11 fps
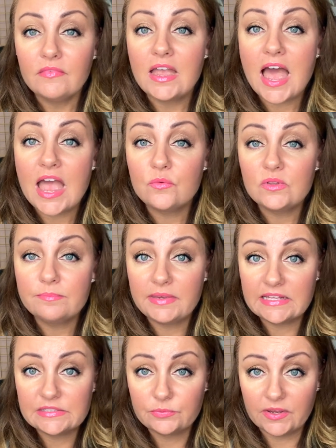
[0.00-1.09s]
I will
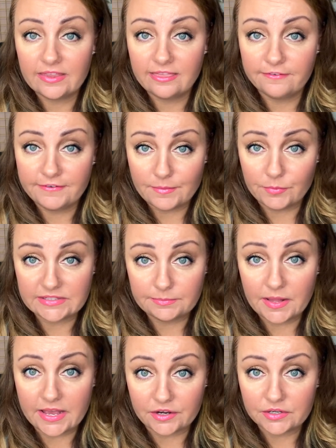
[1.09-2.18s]
meet with the fabric
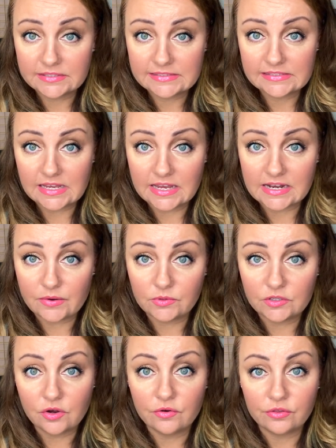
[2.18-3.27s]
suppliers and I will
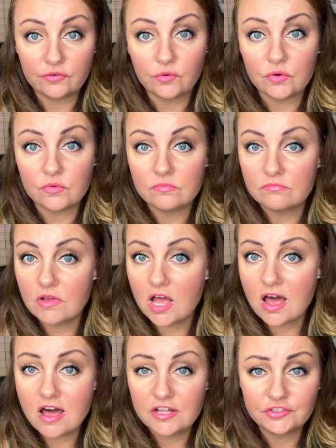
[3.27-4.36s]
go through
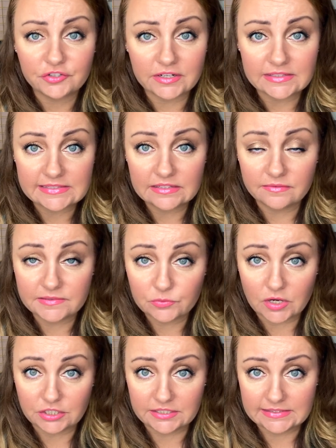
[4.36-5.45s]
hundreds of
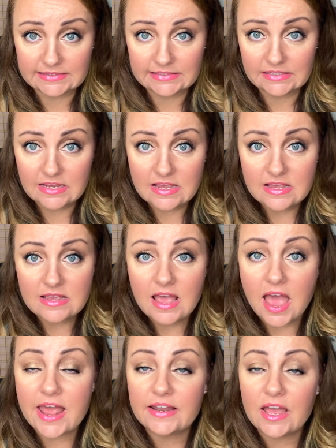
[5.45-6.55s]
swatches,
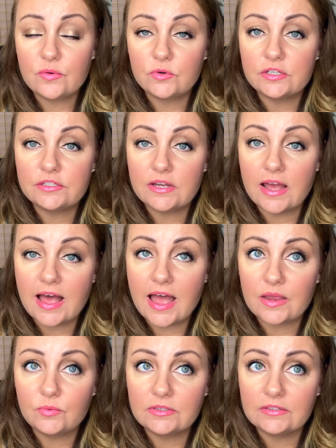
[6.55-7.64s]
and I
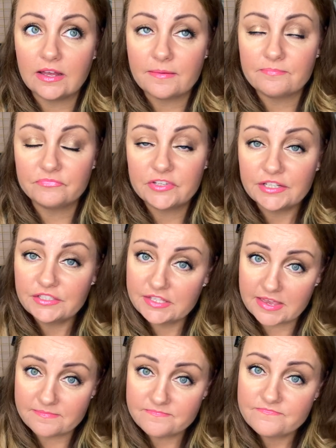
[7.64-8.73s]
will touch
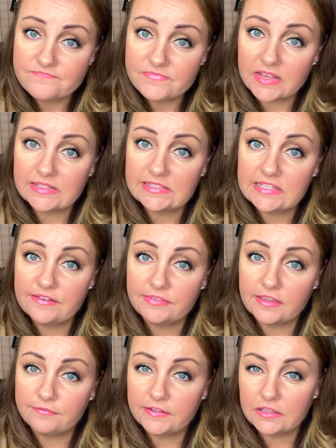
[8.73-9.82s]
them and see if
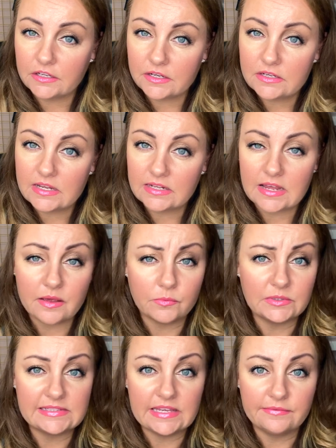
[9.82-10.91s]
they feel good, and I
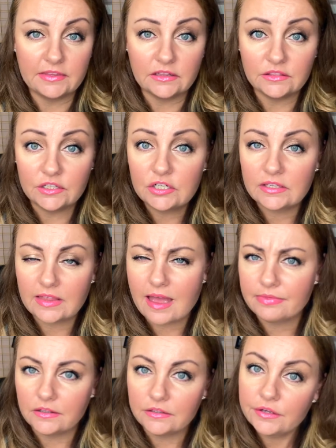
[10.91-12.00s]
will see if they look have
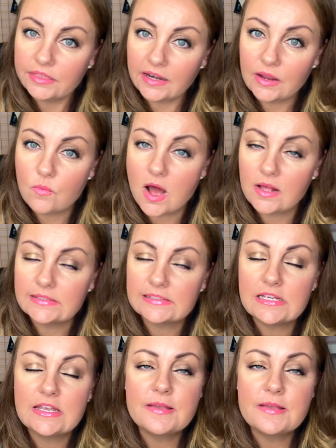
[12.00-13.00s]
the look that I want.